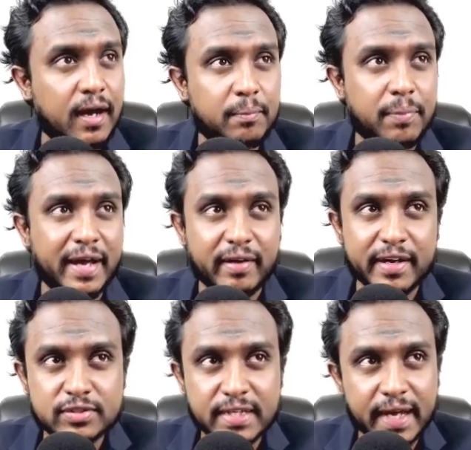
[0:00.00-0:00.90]
By
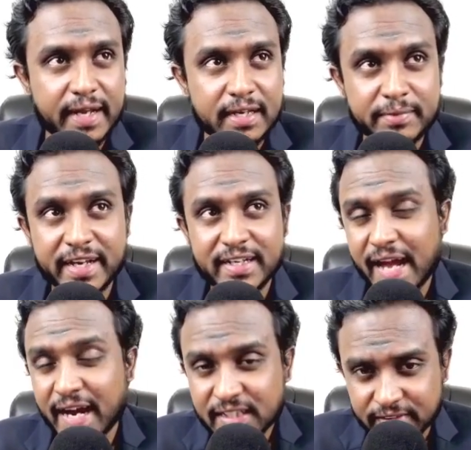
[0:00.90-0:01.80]
reducing and eliminating
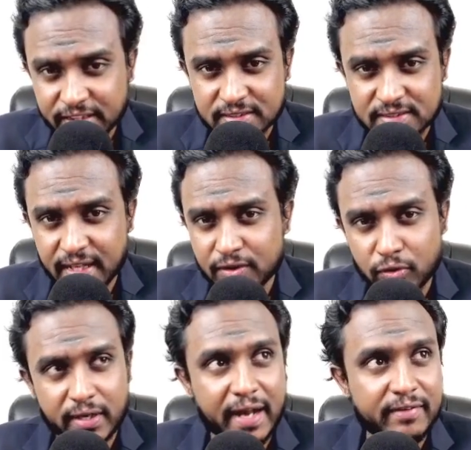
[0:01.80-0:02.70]
activities that
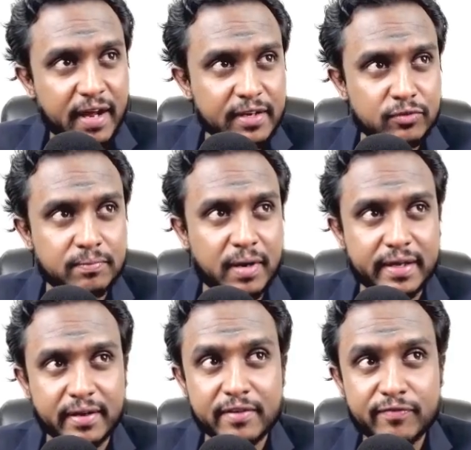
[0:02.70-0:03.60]
don't add value, by
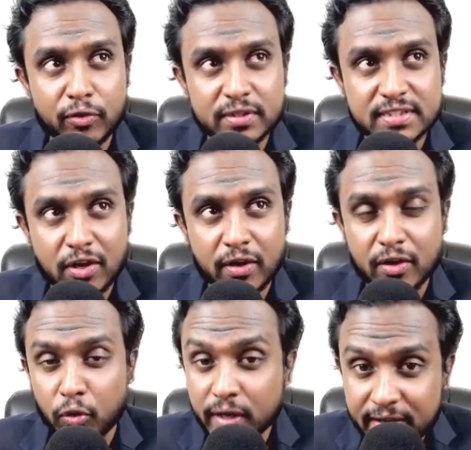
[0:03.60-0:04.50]
refocusing on
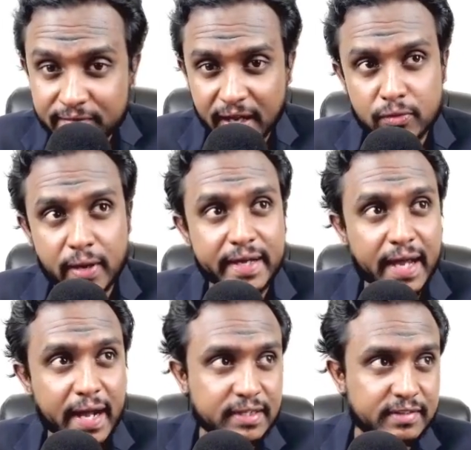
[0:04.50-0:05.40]
only value-adding
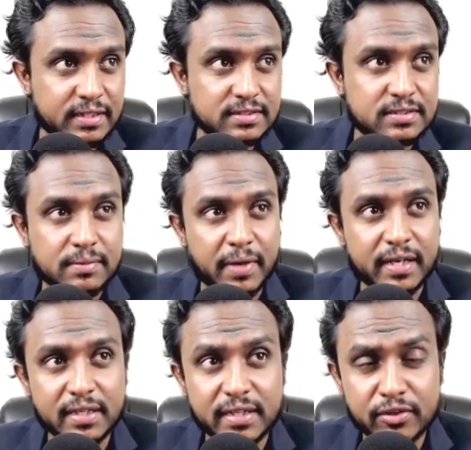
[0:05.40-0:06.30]
activities, by
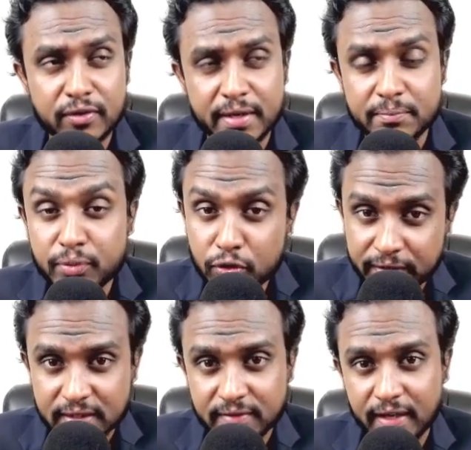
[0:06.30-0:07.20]
continually
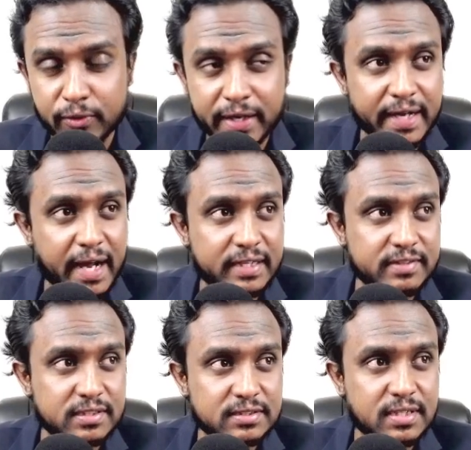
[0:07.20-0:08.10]
improving the value-adding
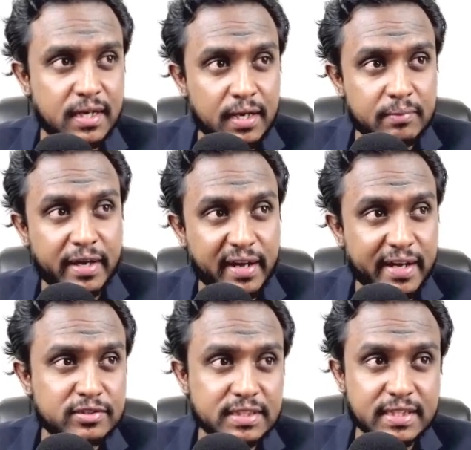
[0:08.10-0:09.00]
activities, by
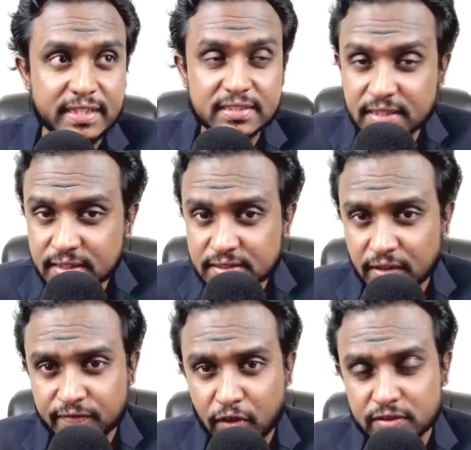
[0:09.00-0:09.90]
reducing the incidence
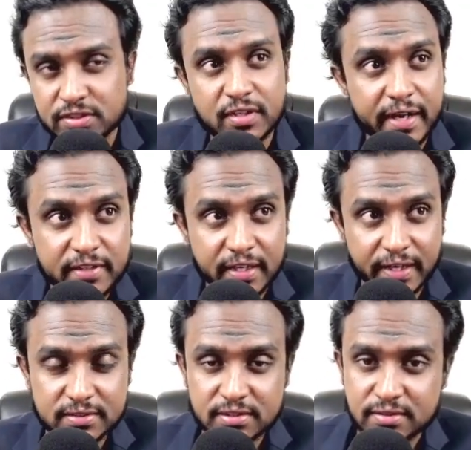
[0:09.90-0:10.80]
of cost driver
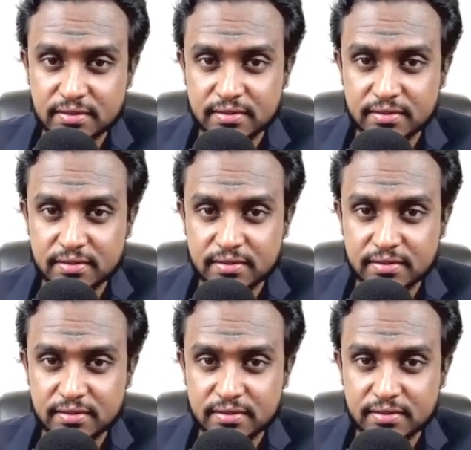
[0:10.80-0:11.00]
rates.